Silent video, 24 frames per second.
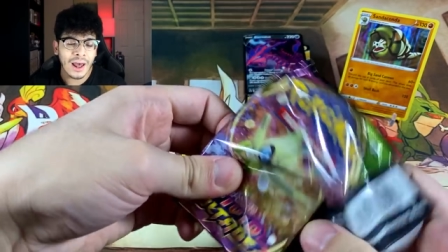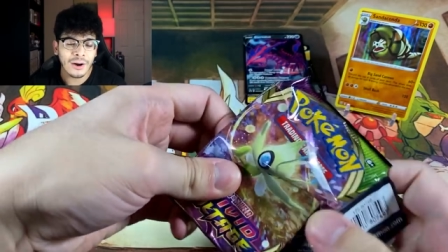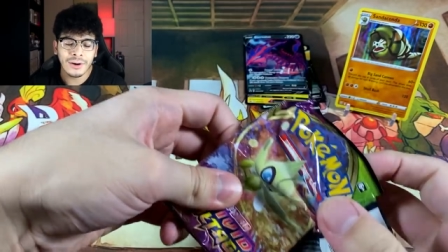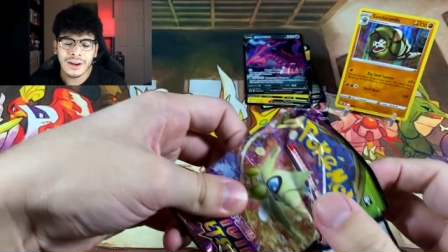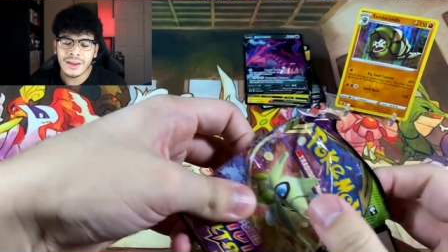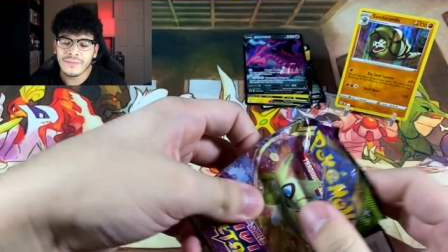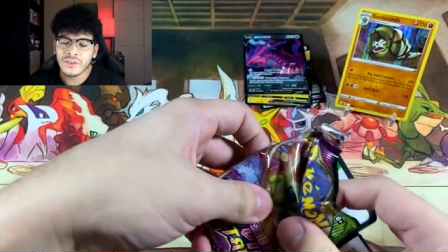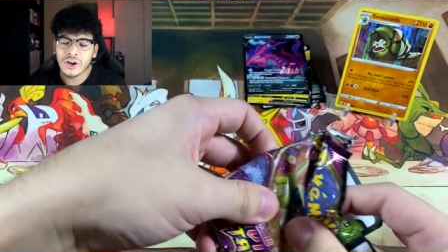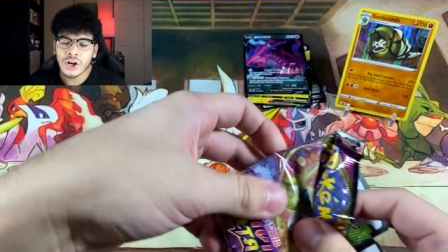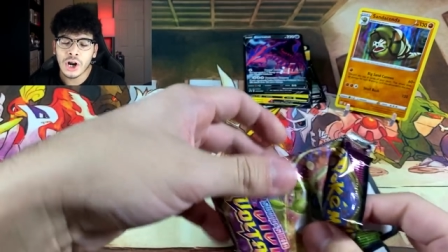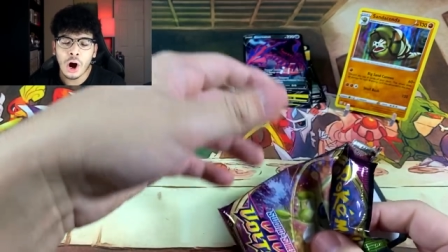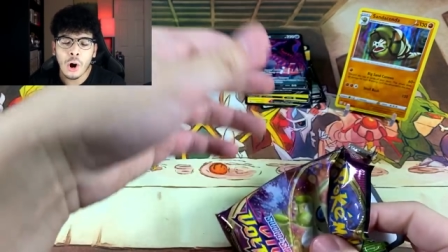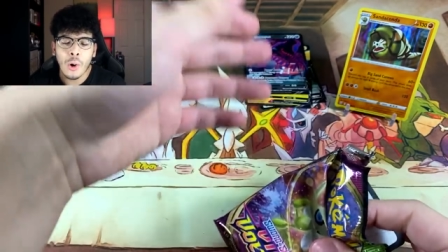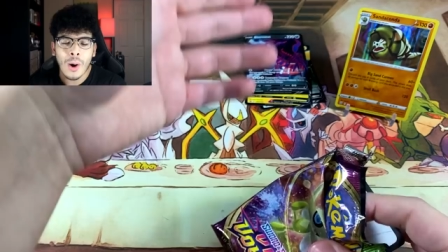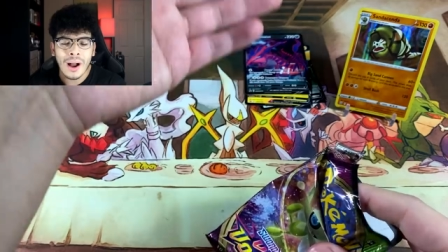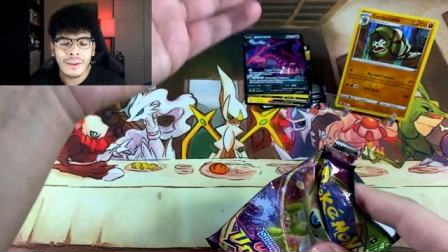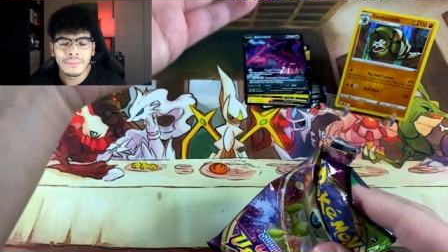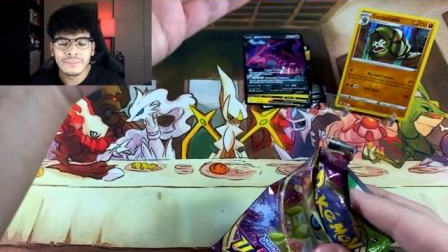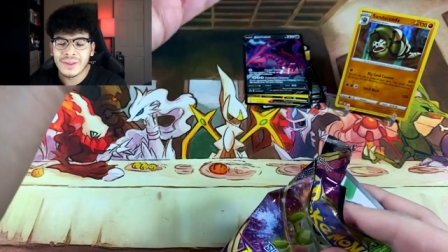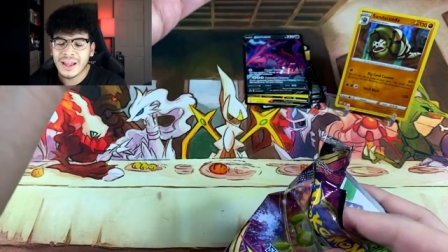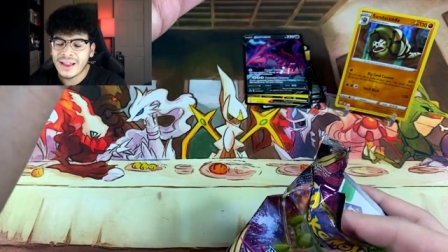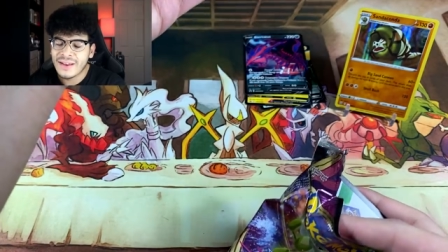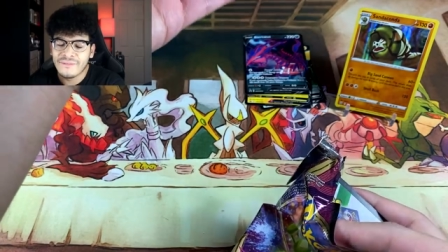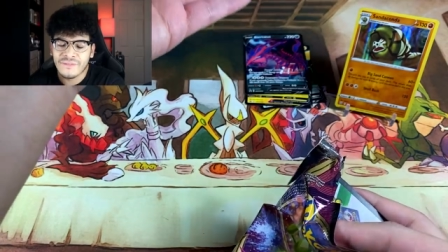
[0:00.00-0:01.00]
I don't even know
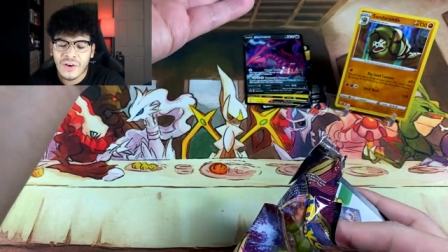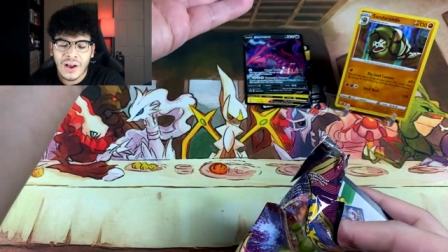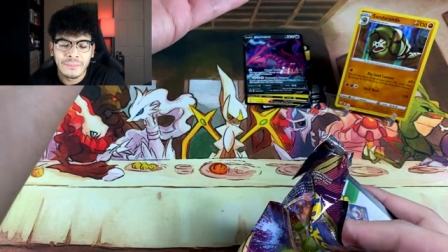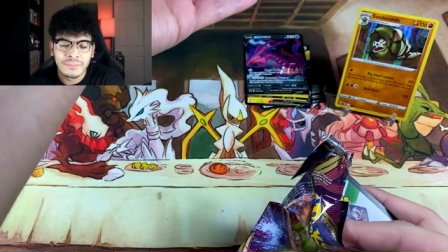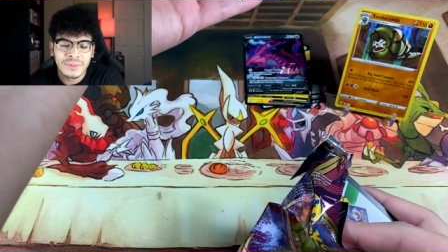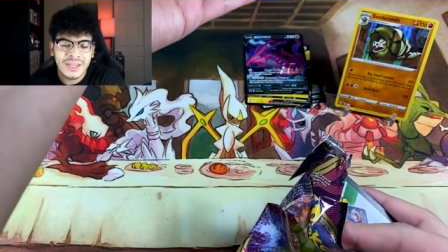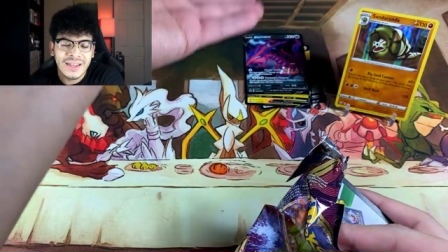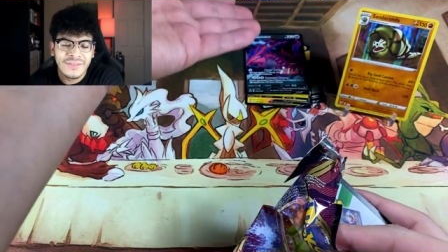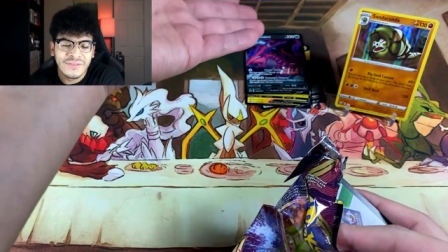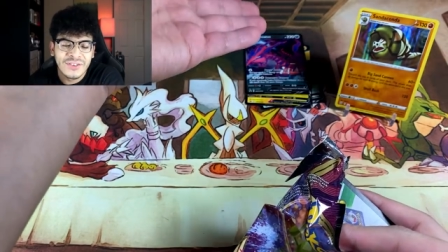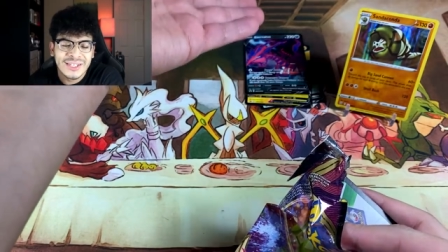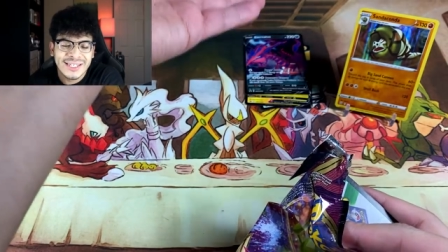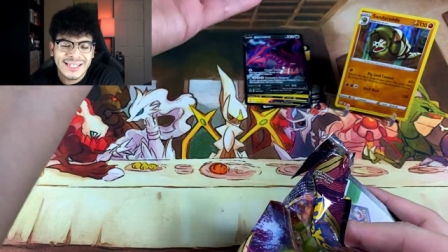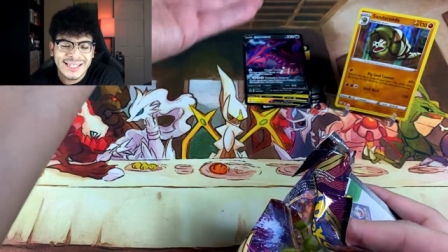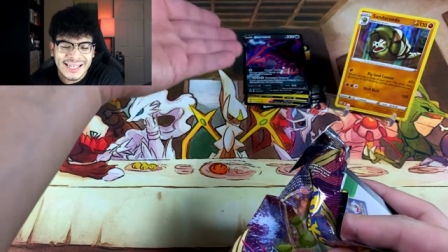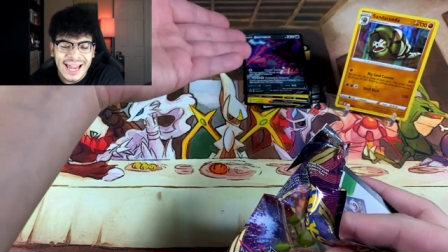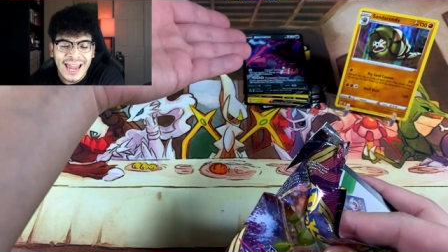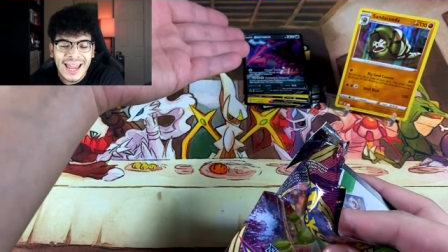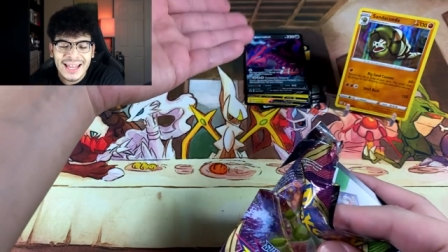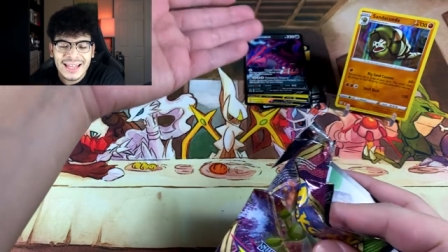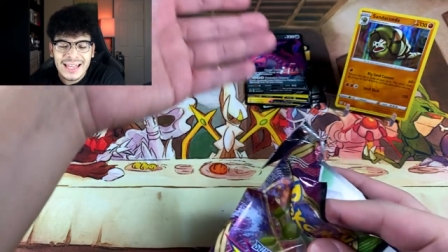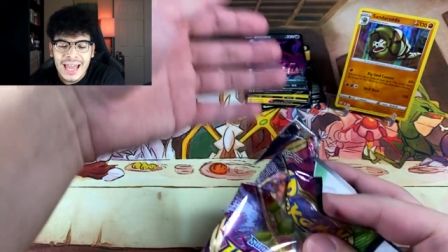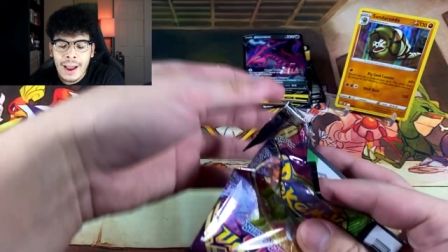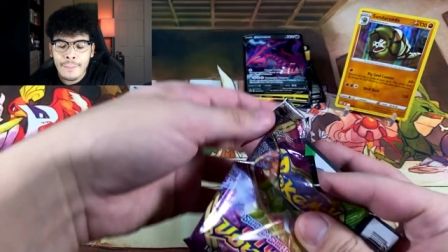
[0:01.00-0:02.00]
I'm, um, if I'm even
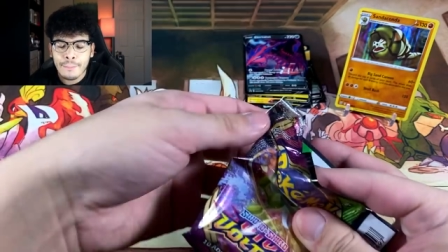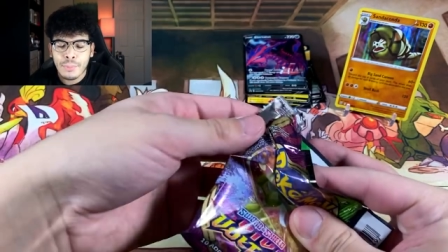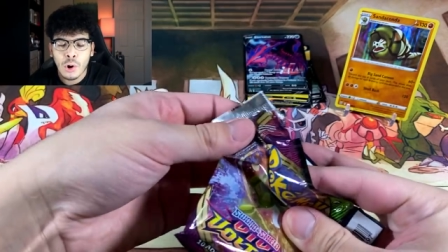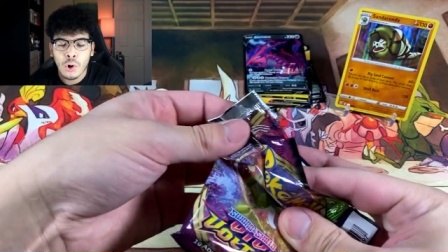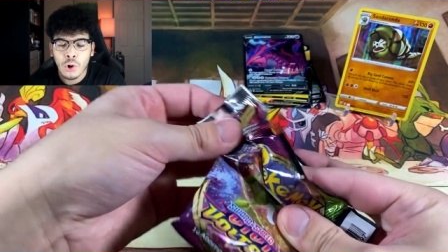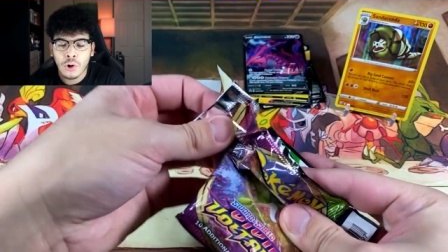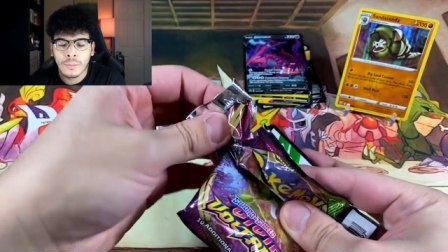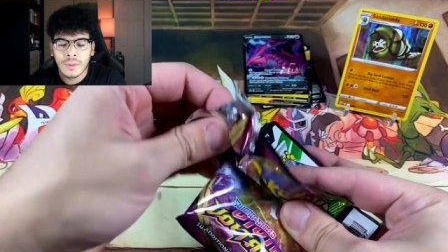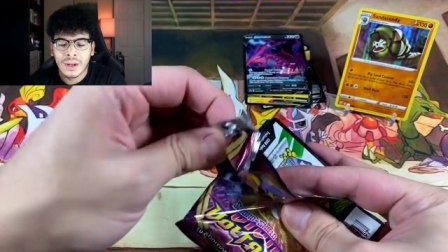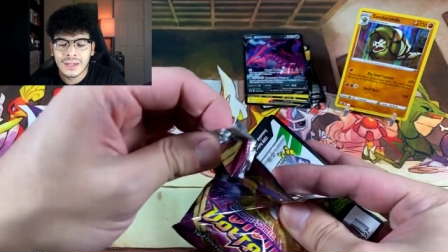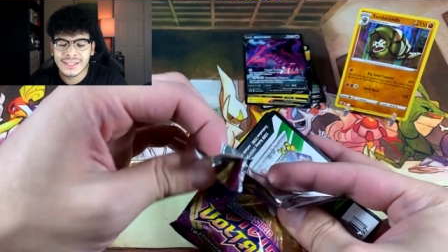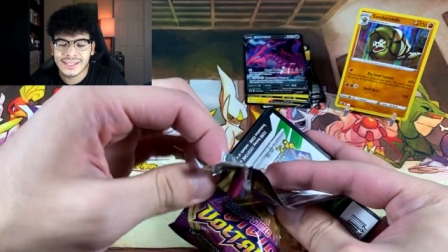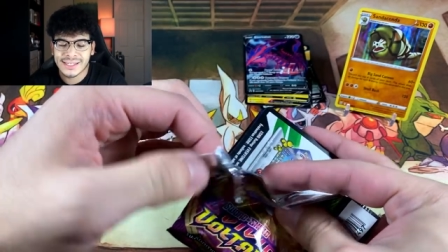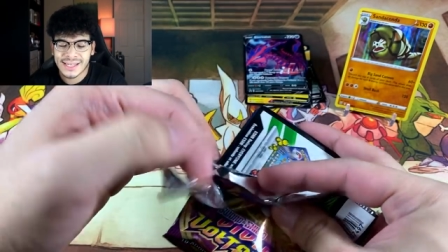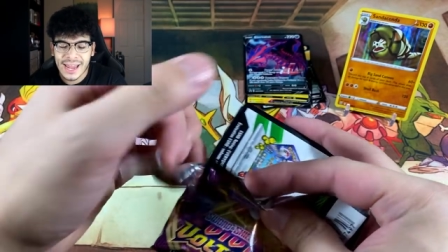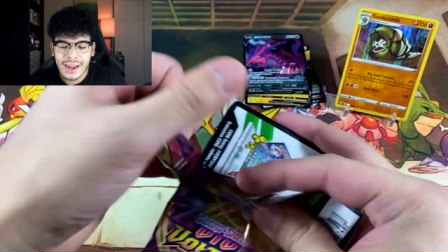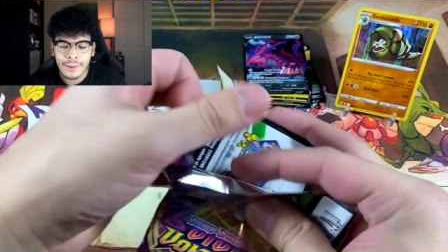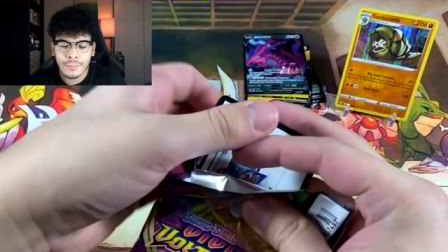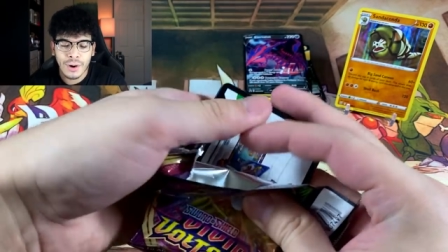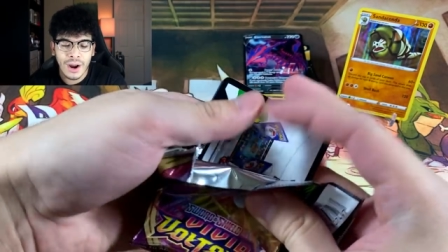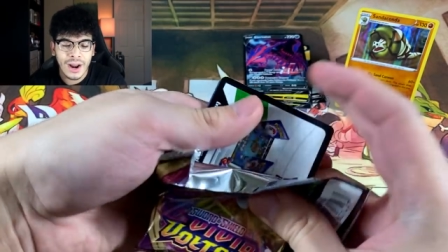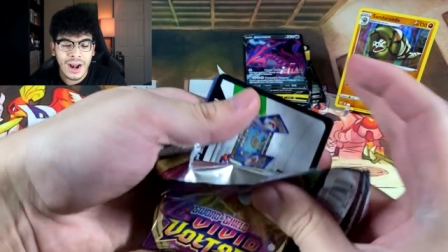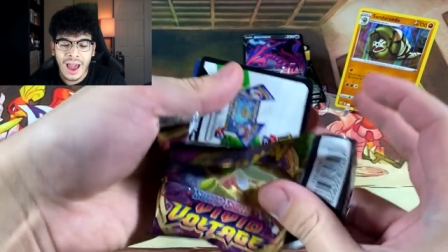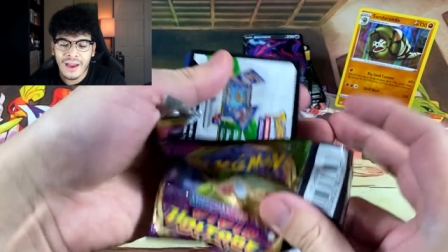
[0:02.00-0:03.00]
saying that Pokemon's
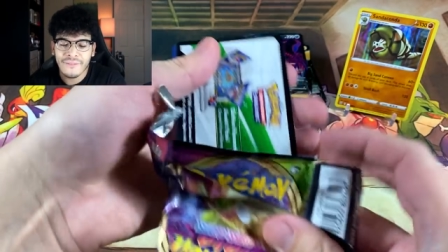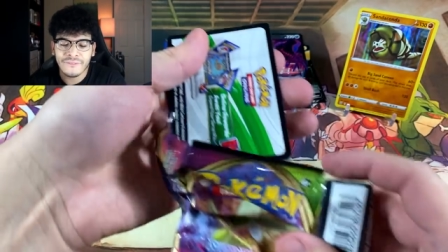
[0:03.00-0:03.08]
name right.